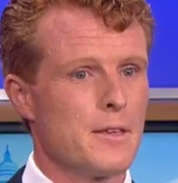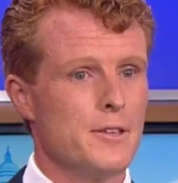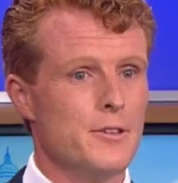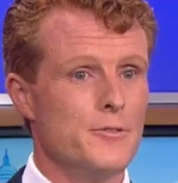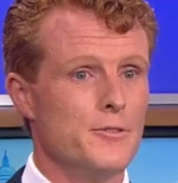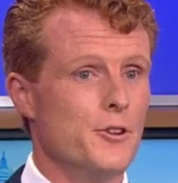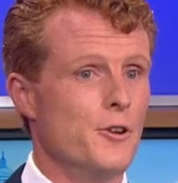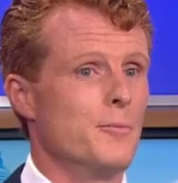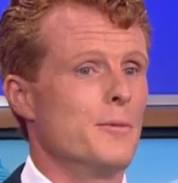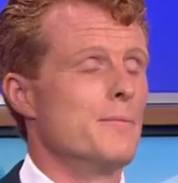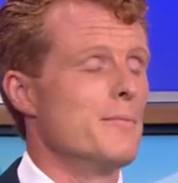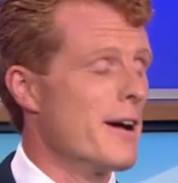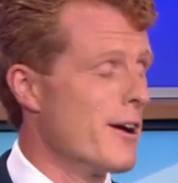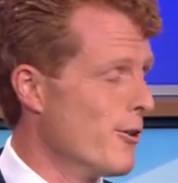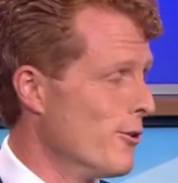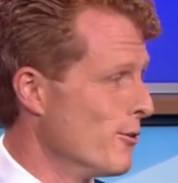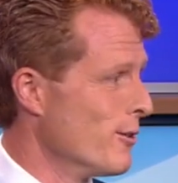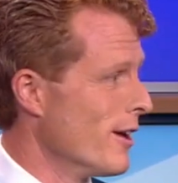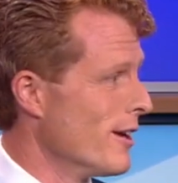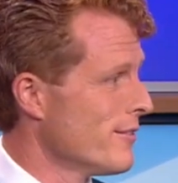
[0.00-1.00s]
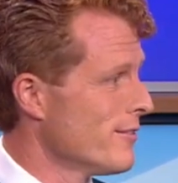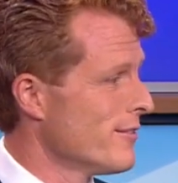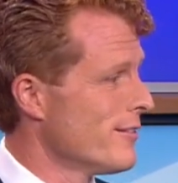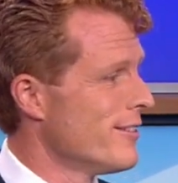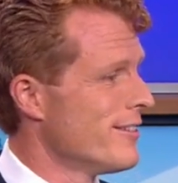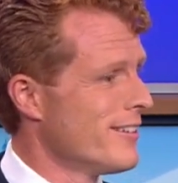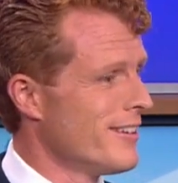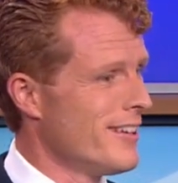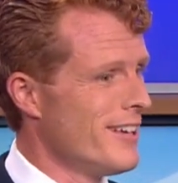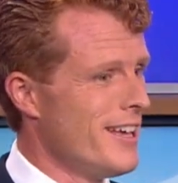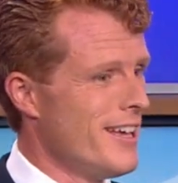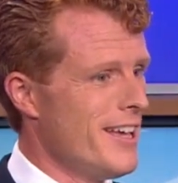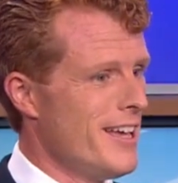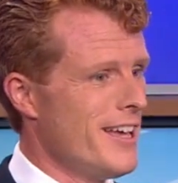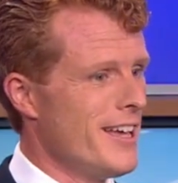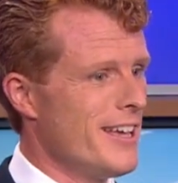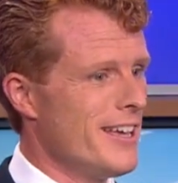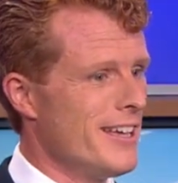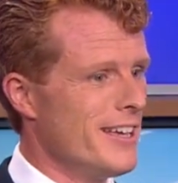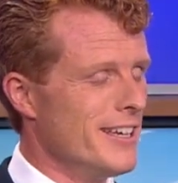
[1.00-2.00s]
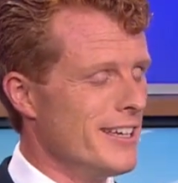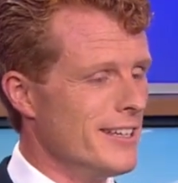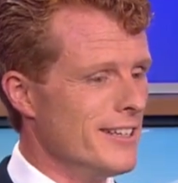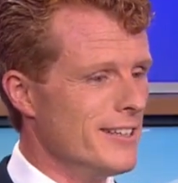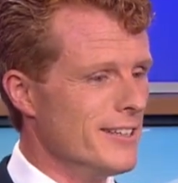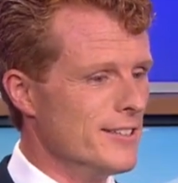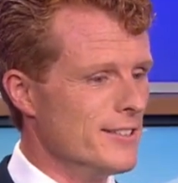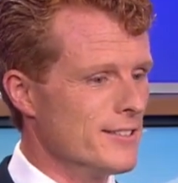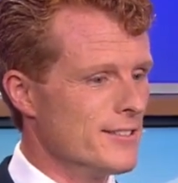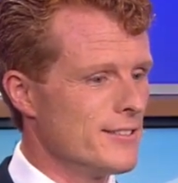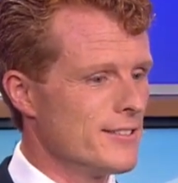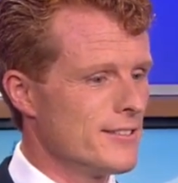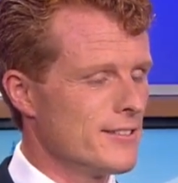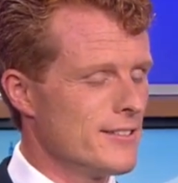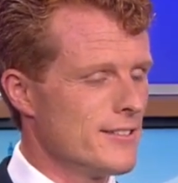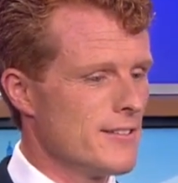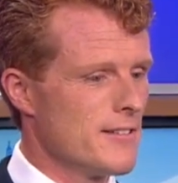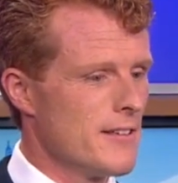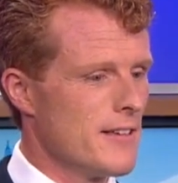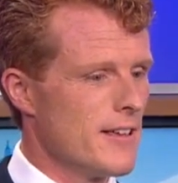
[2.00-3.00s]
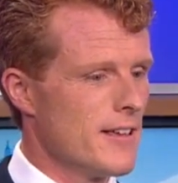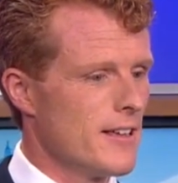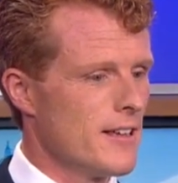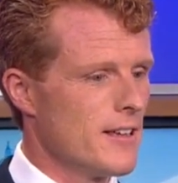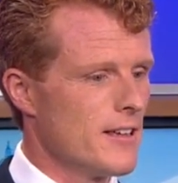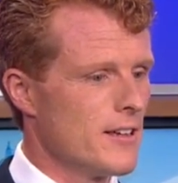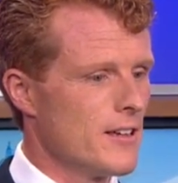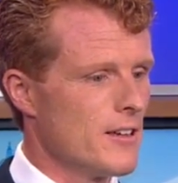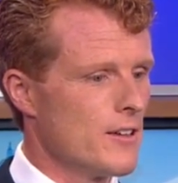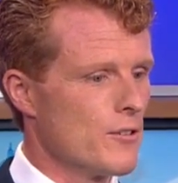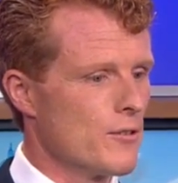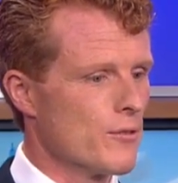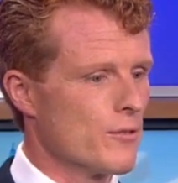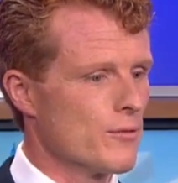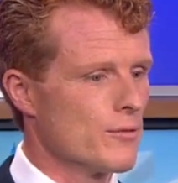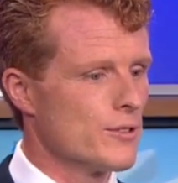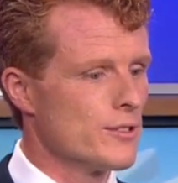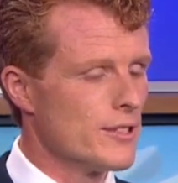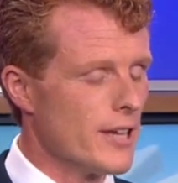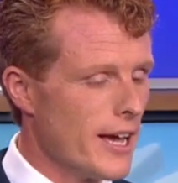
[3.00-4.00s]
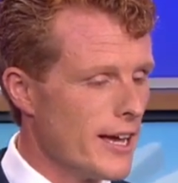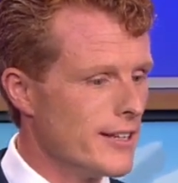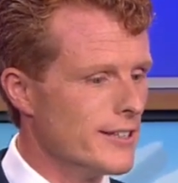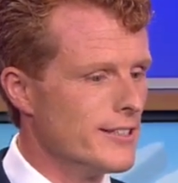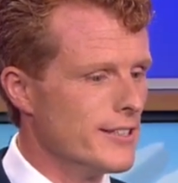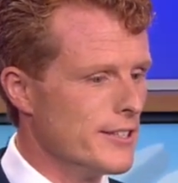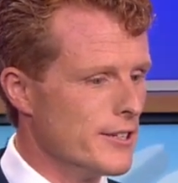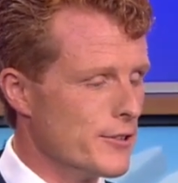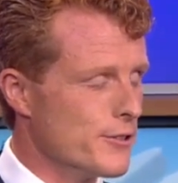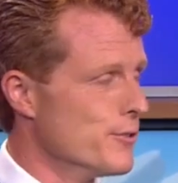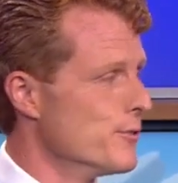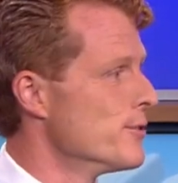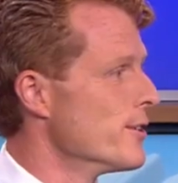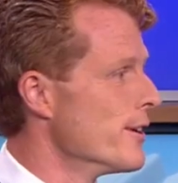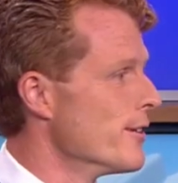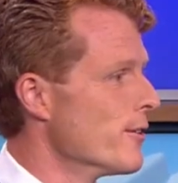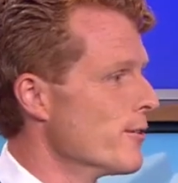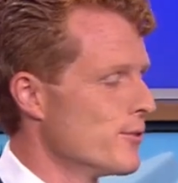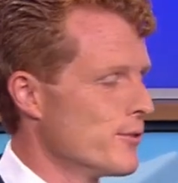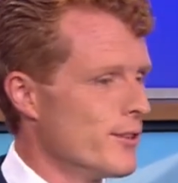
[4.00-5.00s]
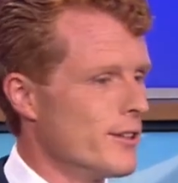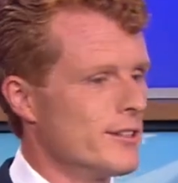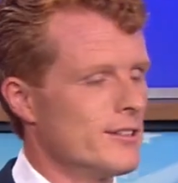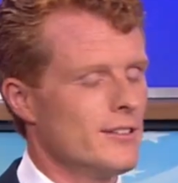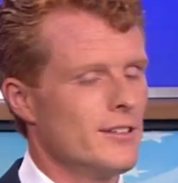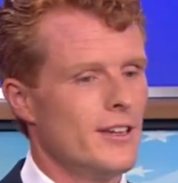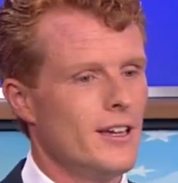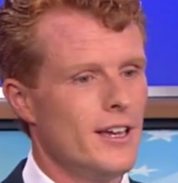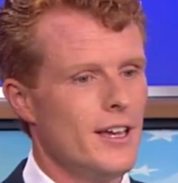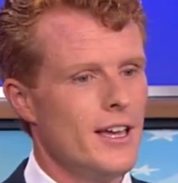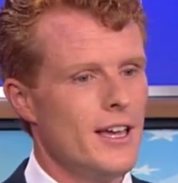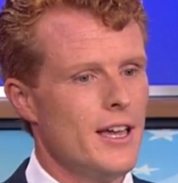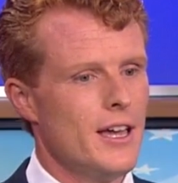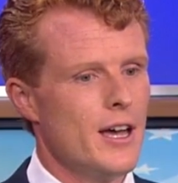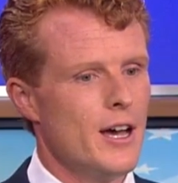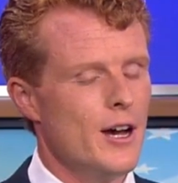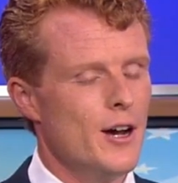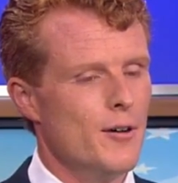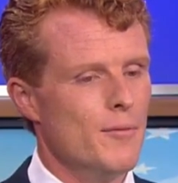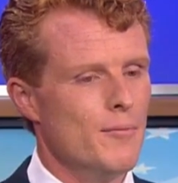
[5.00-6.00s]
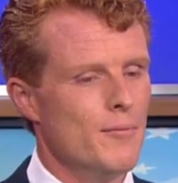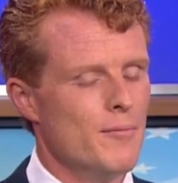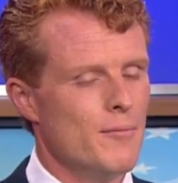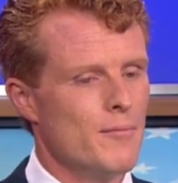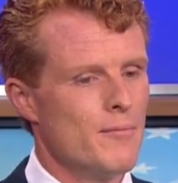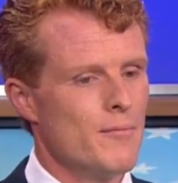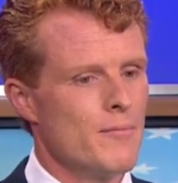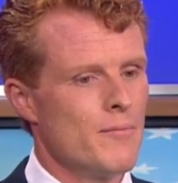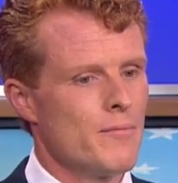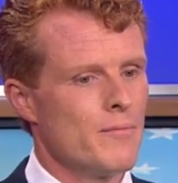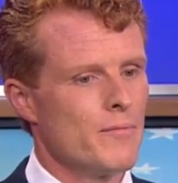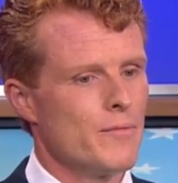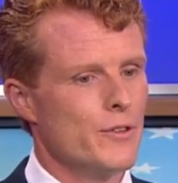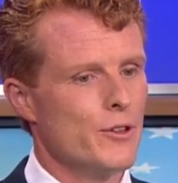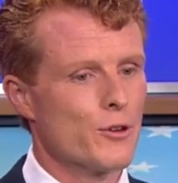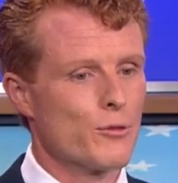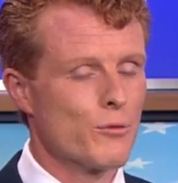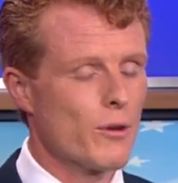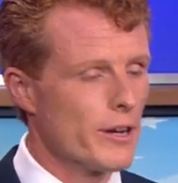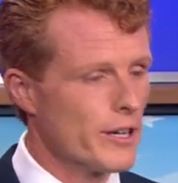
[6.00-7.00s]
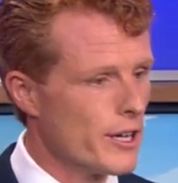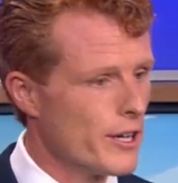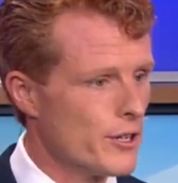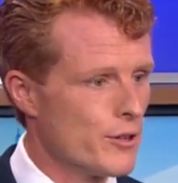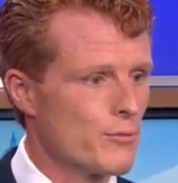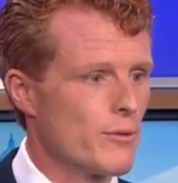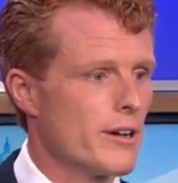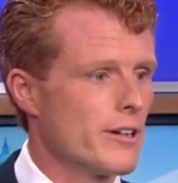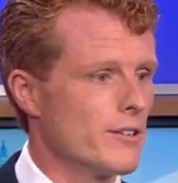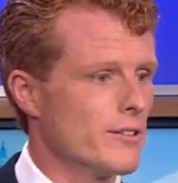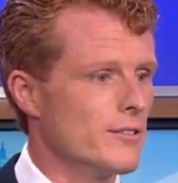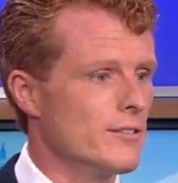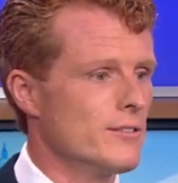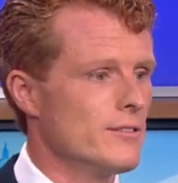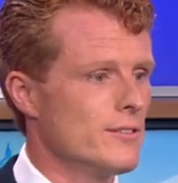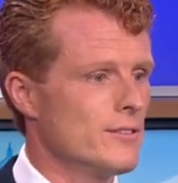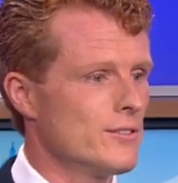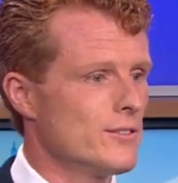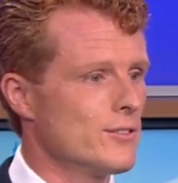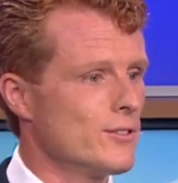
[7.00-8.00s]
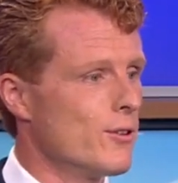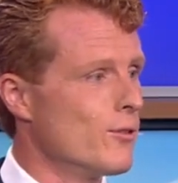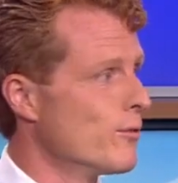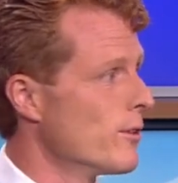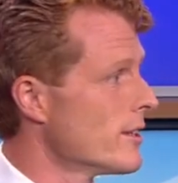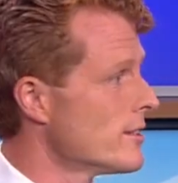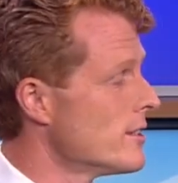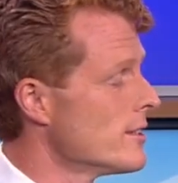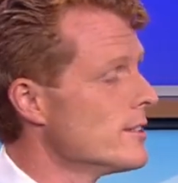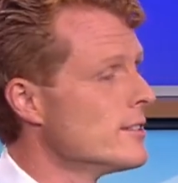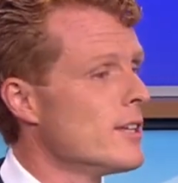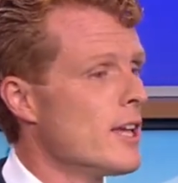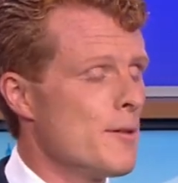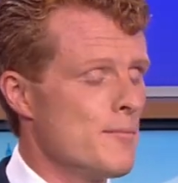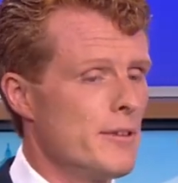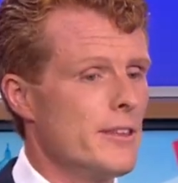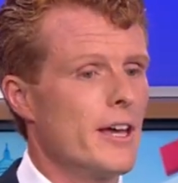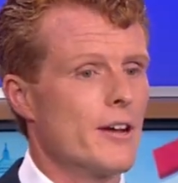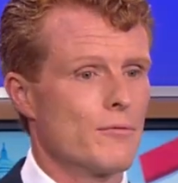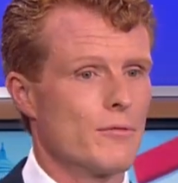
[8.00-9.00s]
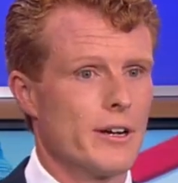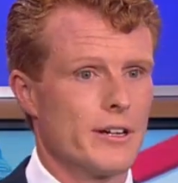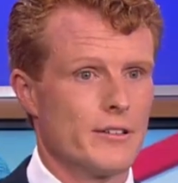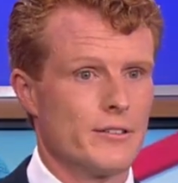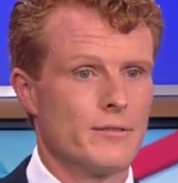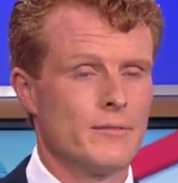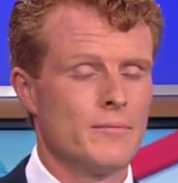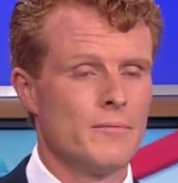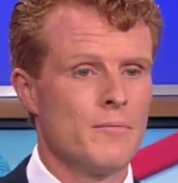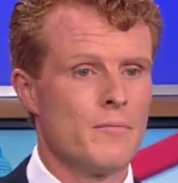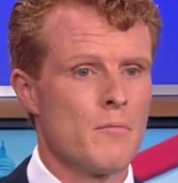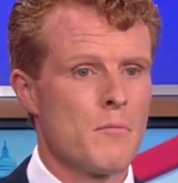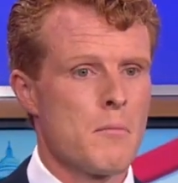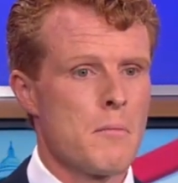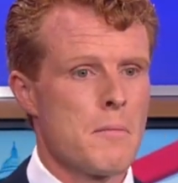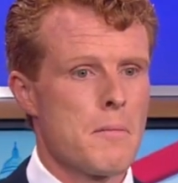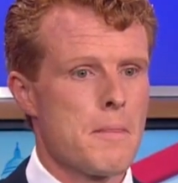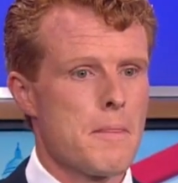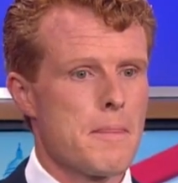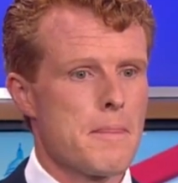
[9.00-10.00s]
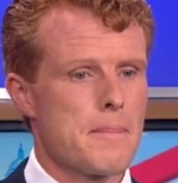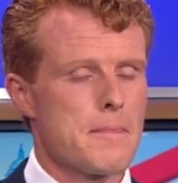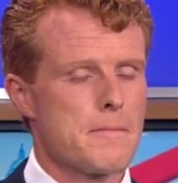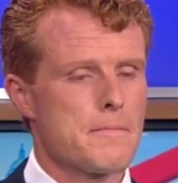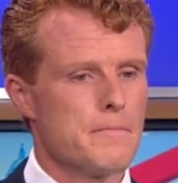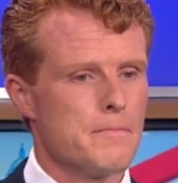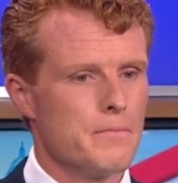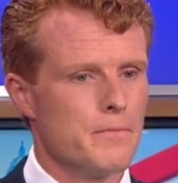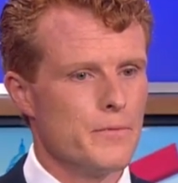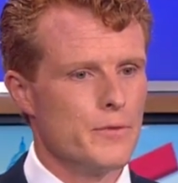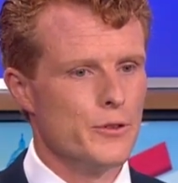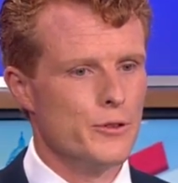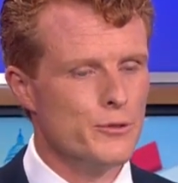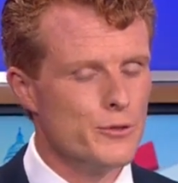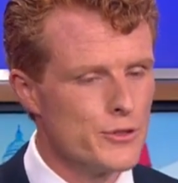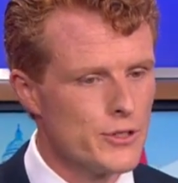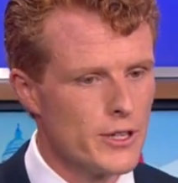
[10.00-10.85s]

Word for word: you've known me my whole life. It is sad to hear you say those things. Um, you're running on your record. So let's examine that record. You